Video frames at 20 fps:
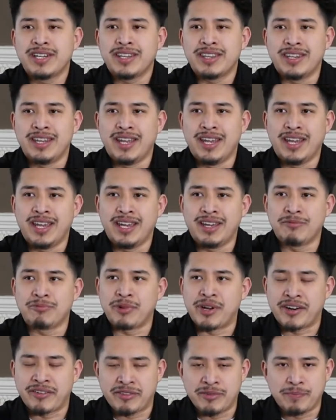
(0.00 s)
then
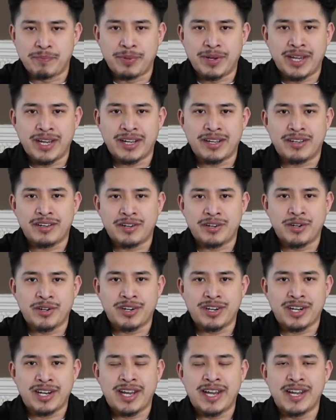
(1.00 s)
right off the back,
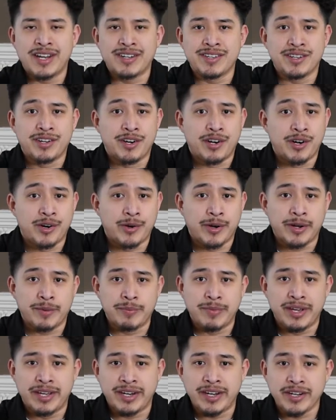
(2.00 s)
her client already
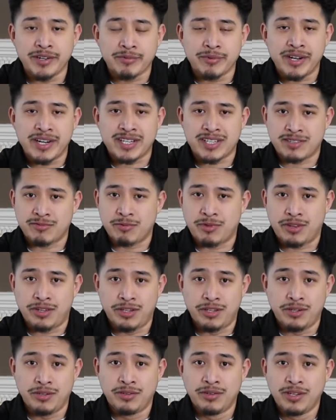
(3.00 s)
made interactions with
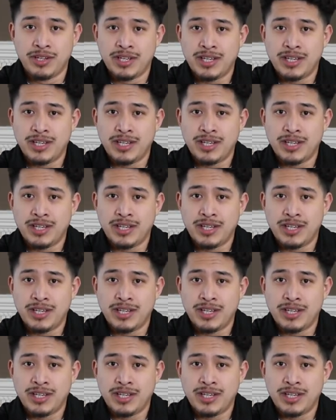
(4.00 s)
you.